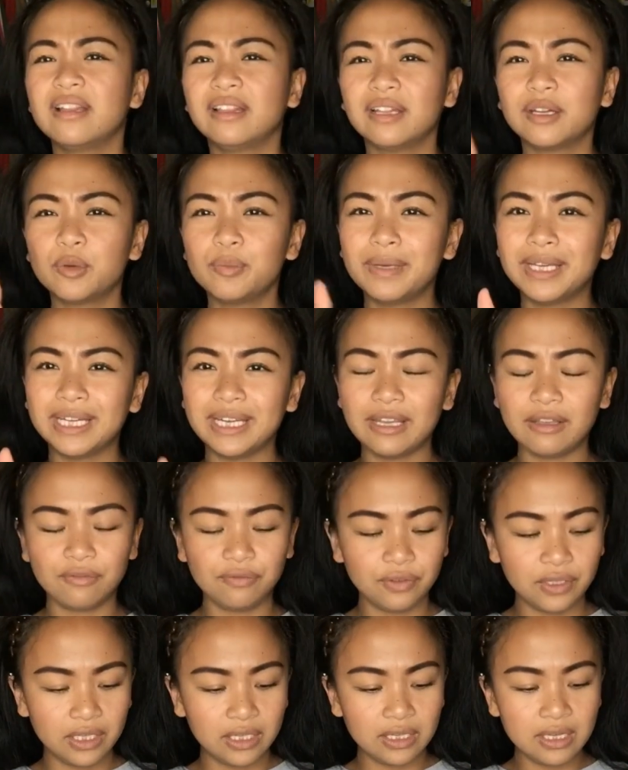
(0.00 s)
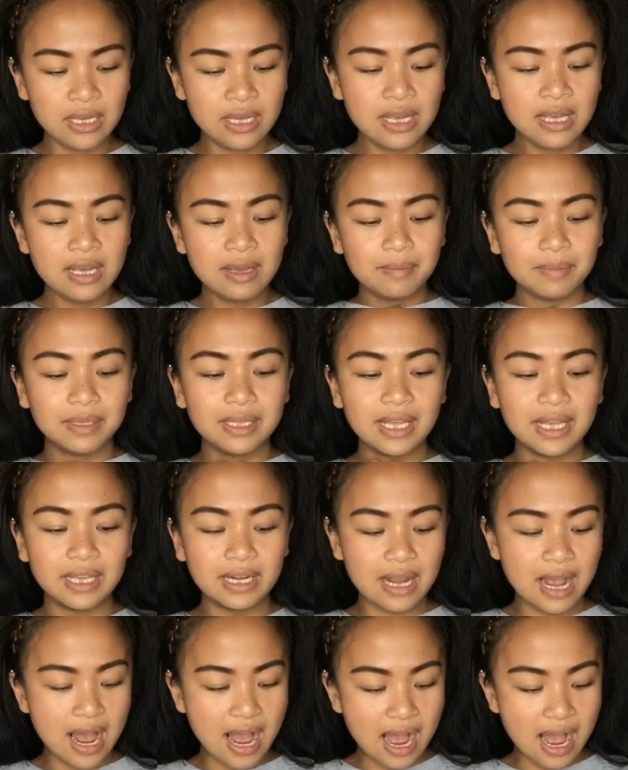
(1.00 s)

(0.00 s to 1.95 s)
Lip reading: a little bit iffy, but then